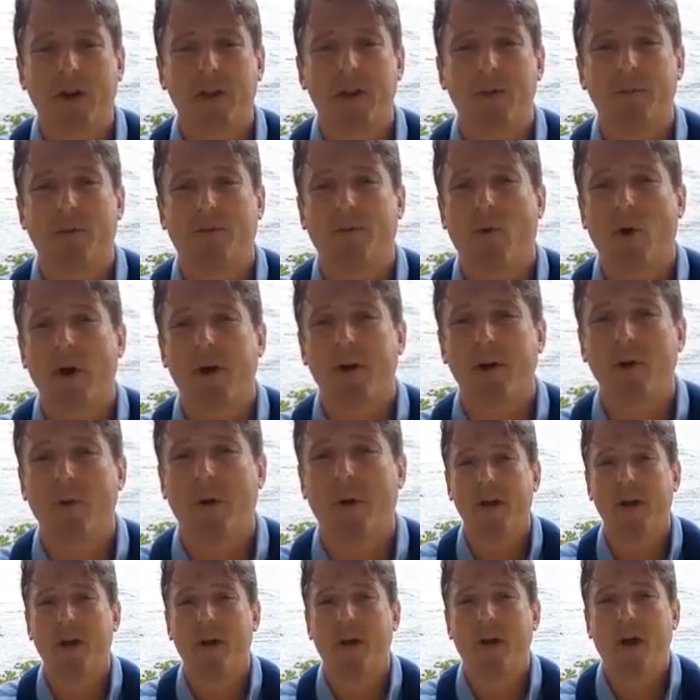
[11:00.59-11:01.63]
And then before I
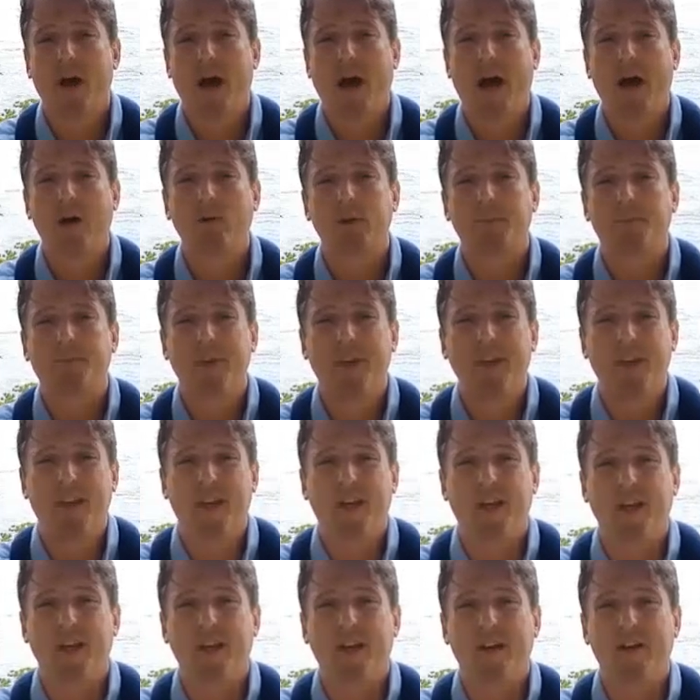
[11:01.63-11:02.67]
it, I was
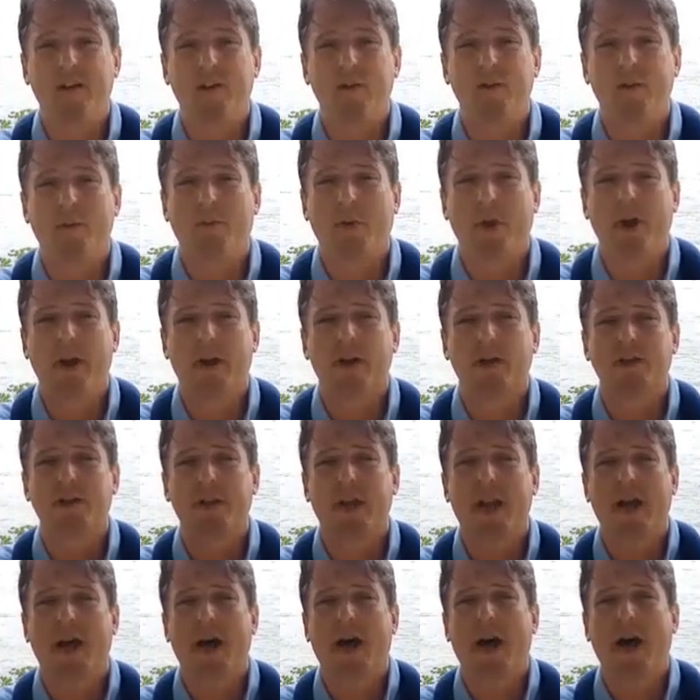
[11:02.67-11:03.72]
beating the players
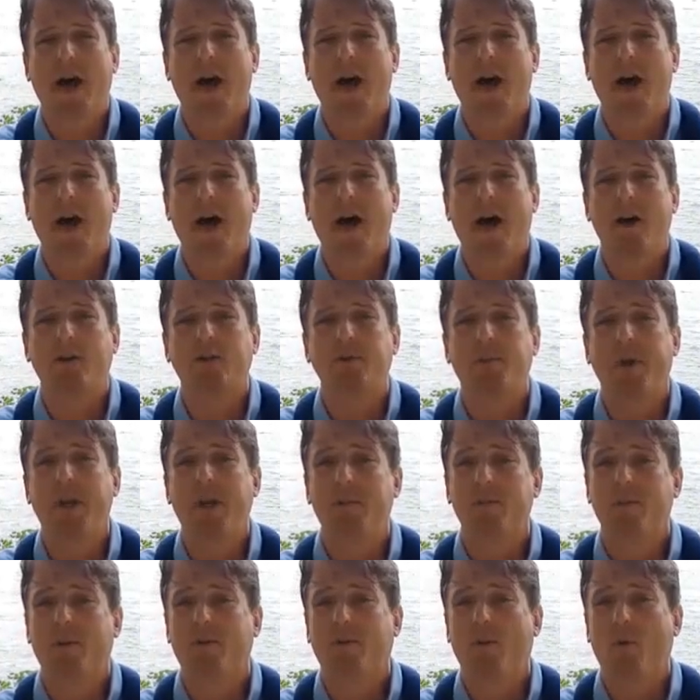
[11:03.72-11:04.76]
that I was
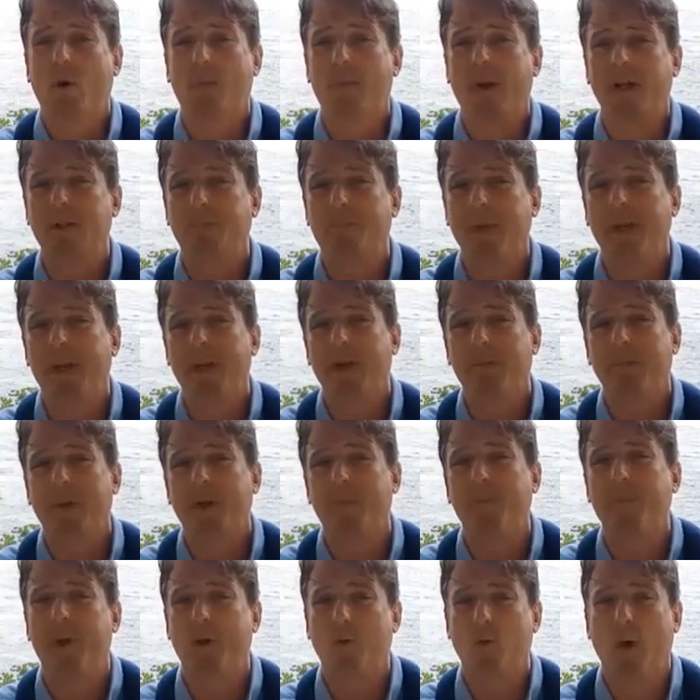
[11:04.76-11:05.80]
beating before, but I was beating them in
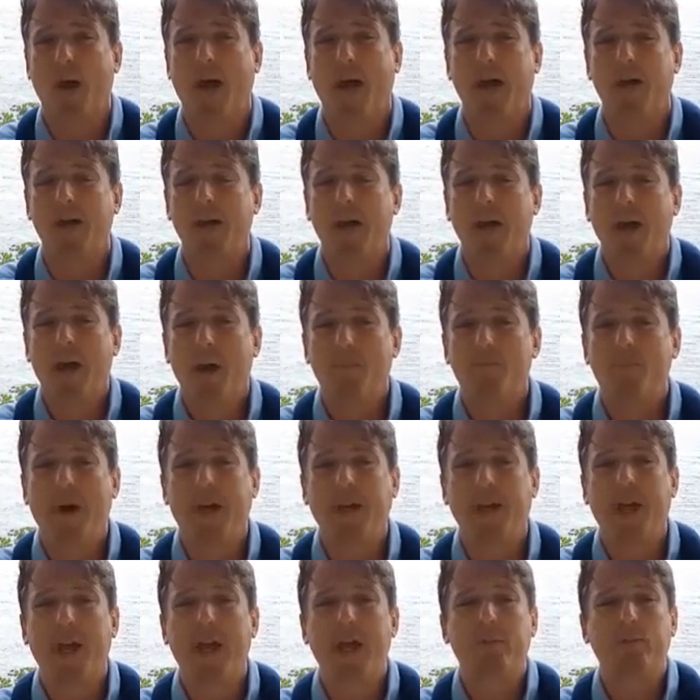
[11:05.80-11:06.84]
a big way. My
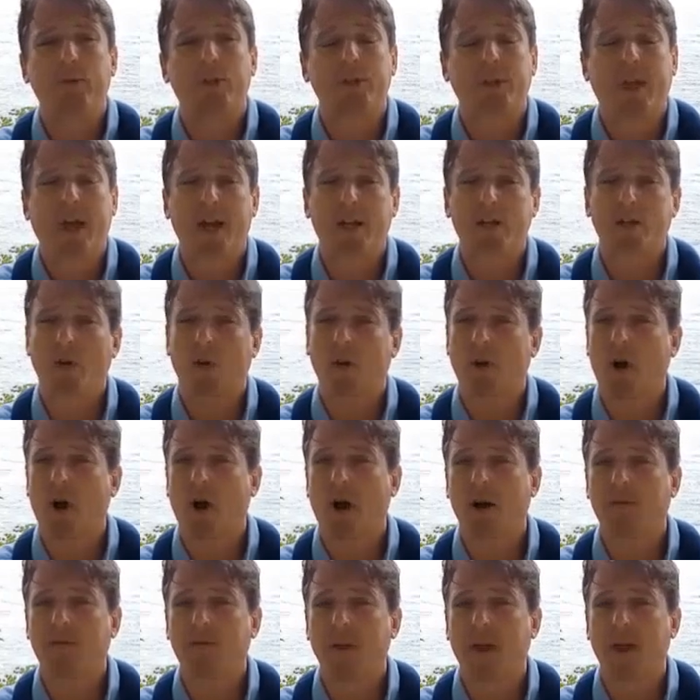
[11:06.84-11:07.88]
game just kind of took
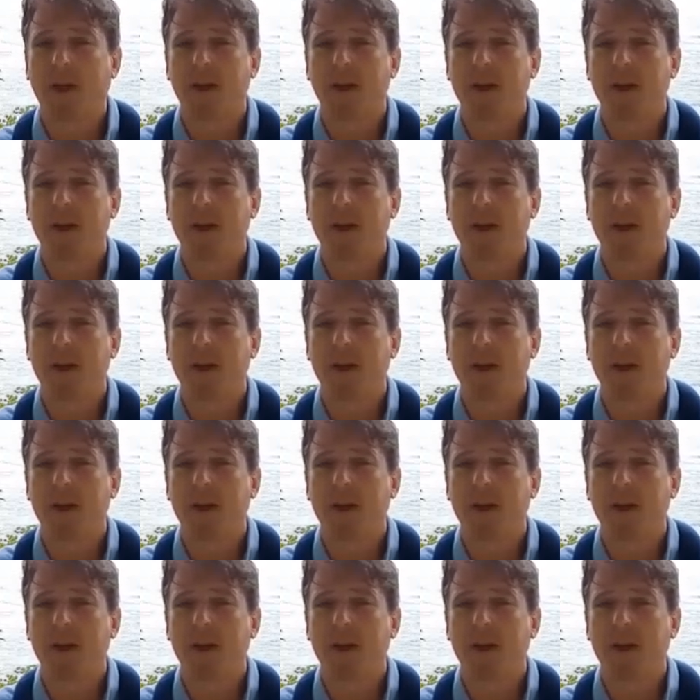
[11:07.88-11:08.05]
off.